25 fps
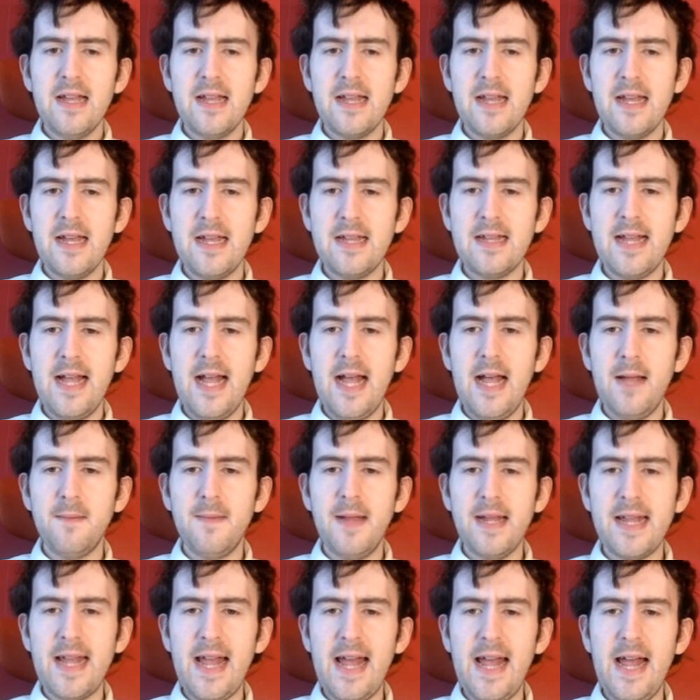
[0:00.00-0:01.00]
Cause I'm
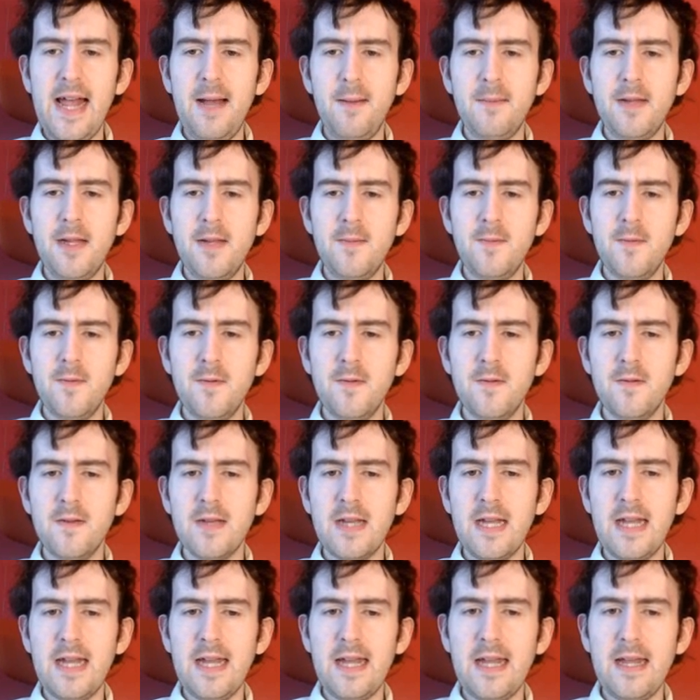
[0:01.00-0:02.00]
a gambling
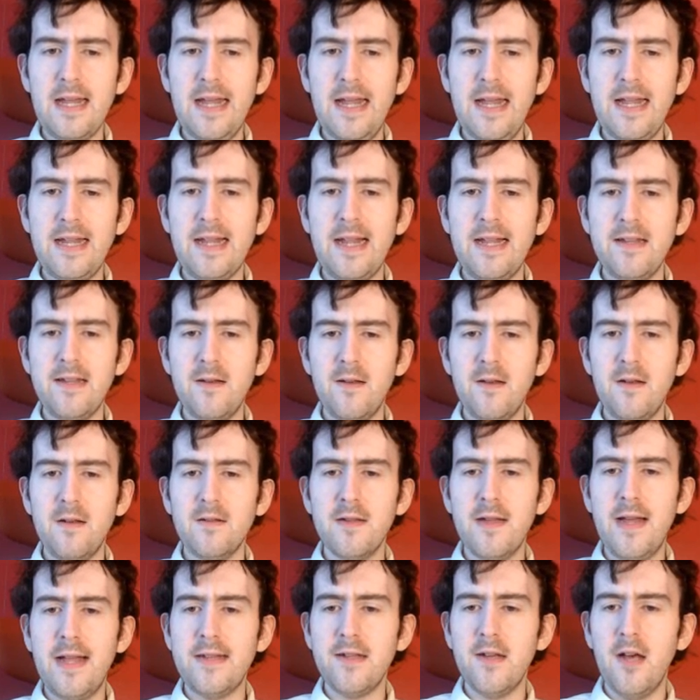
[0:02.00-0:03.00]
boogie and I
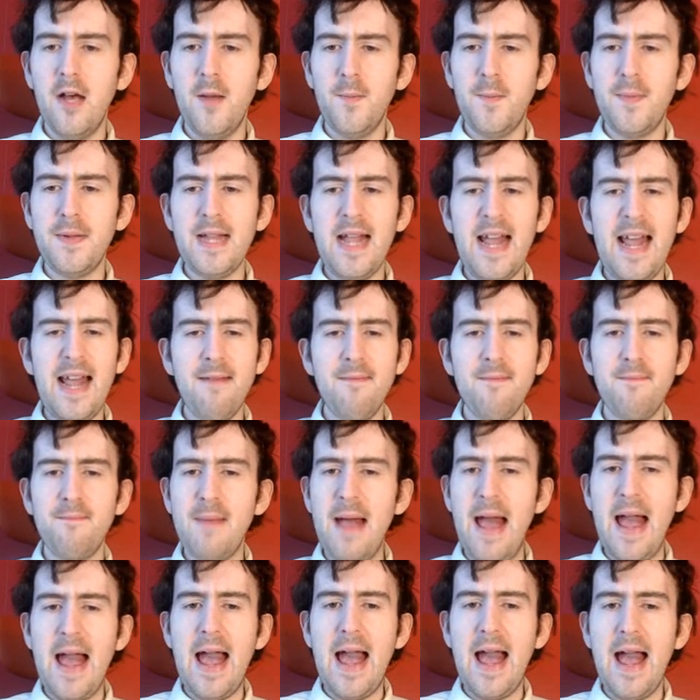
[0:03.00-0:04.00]
don't play
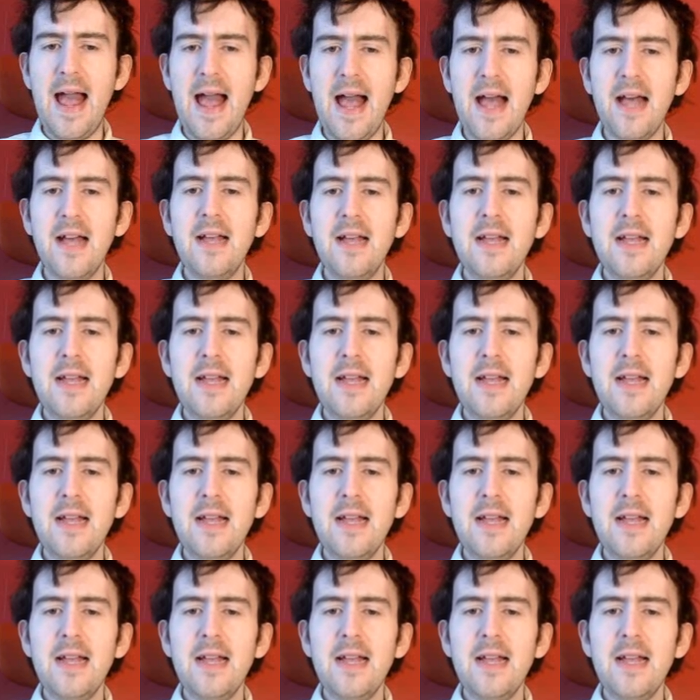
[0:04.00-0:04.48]
fair.